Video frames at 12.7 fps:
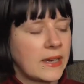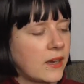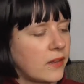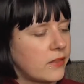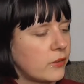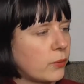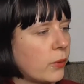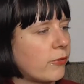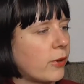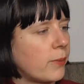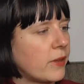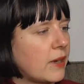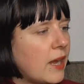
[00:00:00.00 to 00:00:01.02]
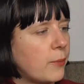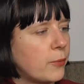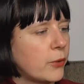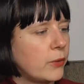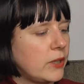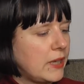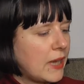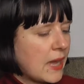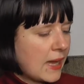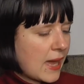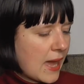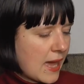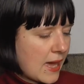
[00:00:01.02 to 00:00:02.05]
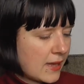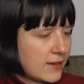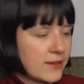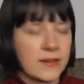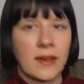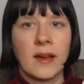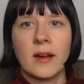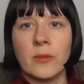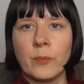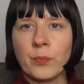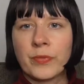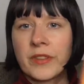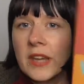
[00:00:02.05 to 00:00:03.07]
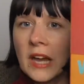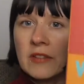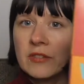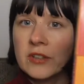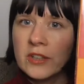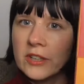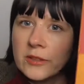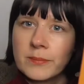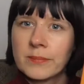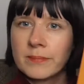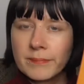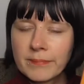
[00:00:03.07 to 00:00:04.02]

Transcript: I got this one from the library and the cover